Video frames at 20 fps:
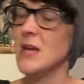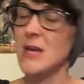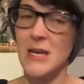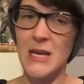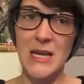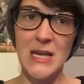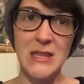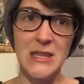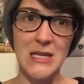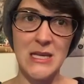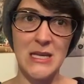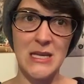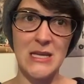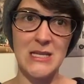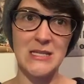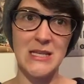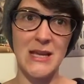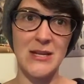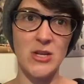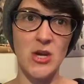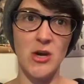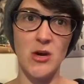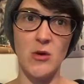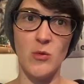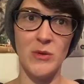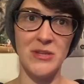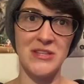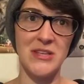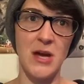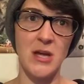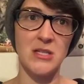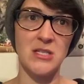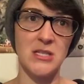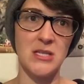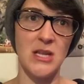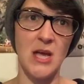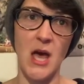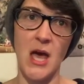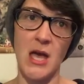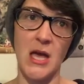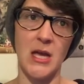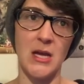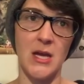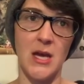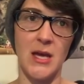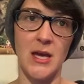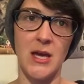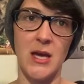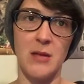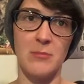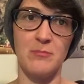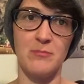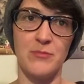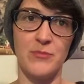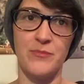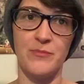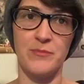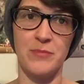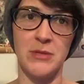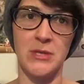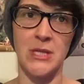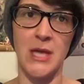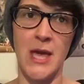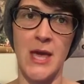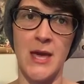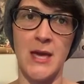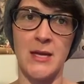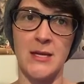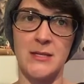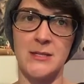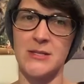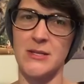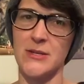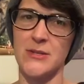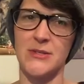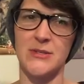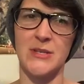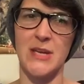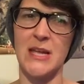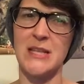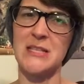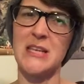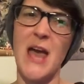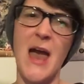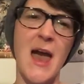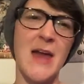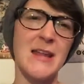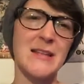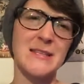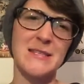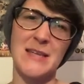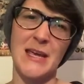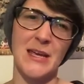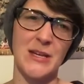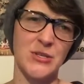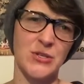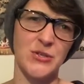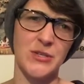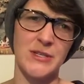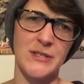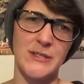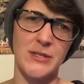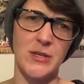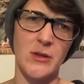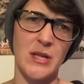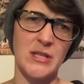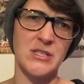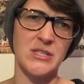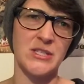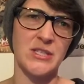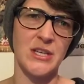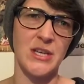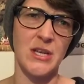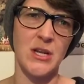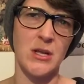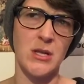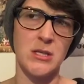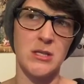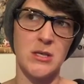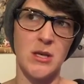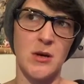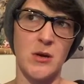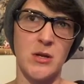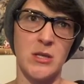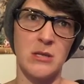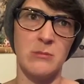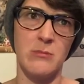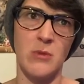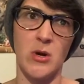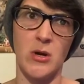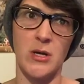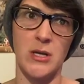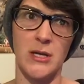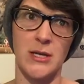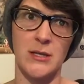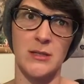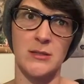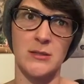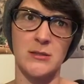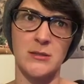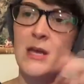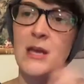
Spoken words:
Ethan is like, no, not tonight. I got plans. It's dangerous. let's go in the morning.